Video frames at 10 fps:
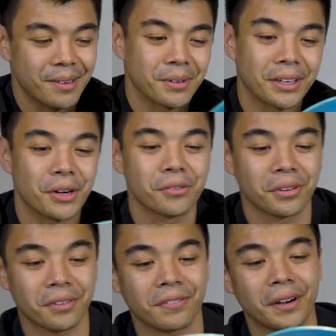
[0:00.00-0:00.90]
I'm gonna go
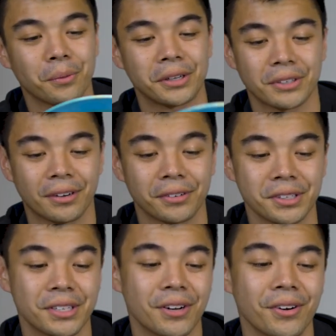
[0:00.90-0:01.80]
over the fairway
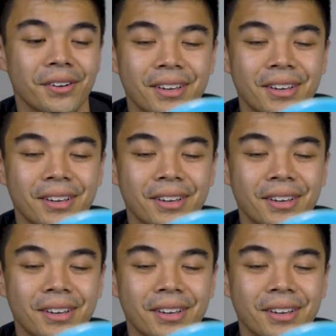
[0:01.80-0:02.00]
drivers. So